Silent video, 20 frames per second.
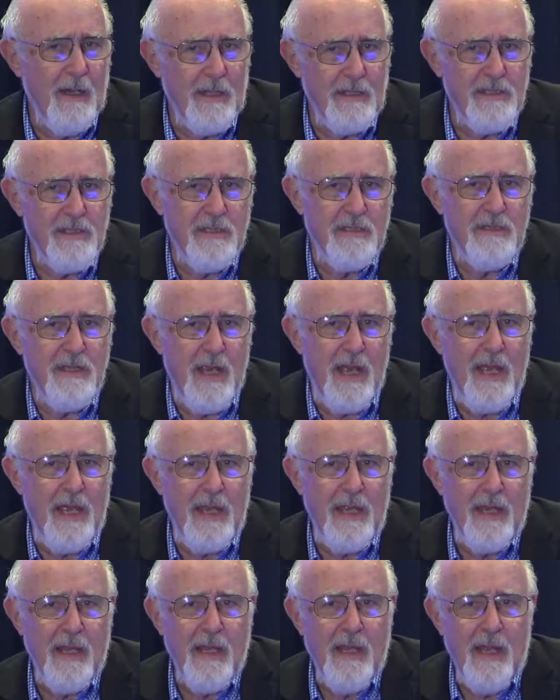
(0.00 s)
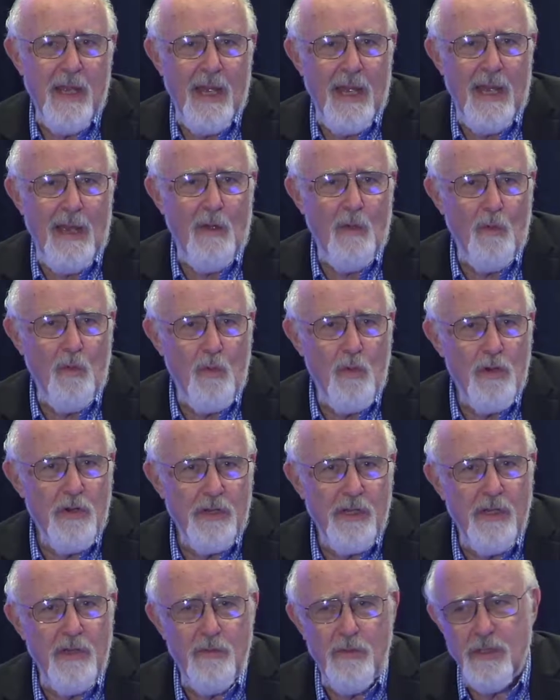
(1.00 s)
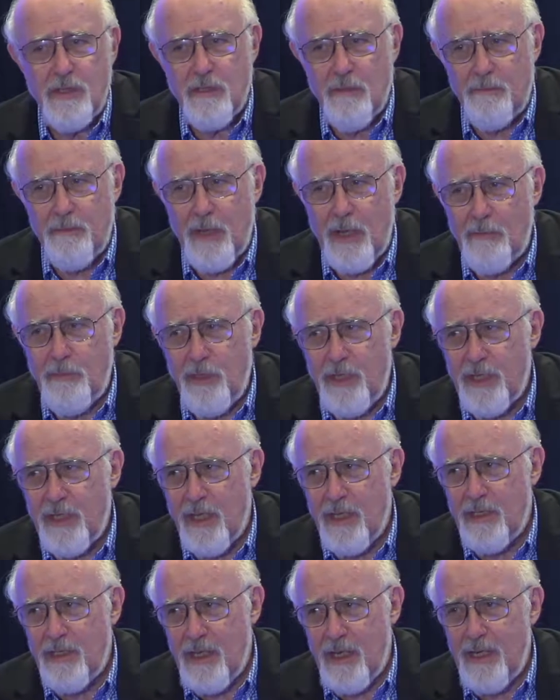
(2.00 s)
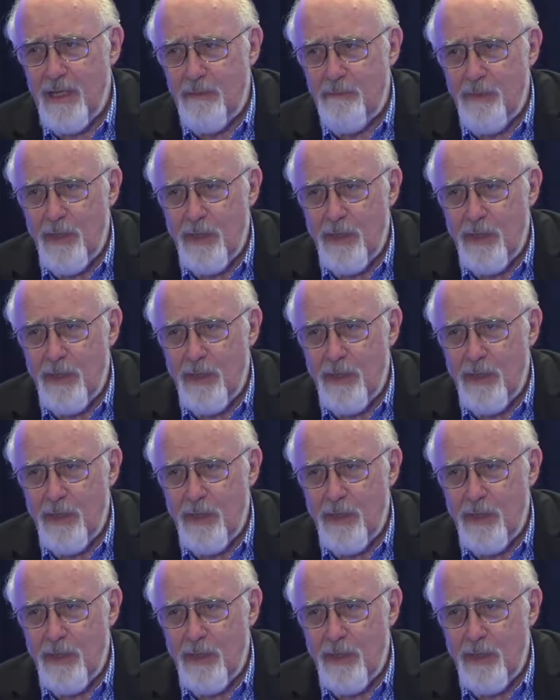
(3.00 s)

today how working with the public and getting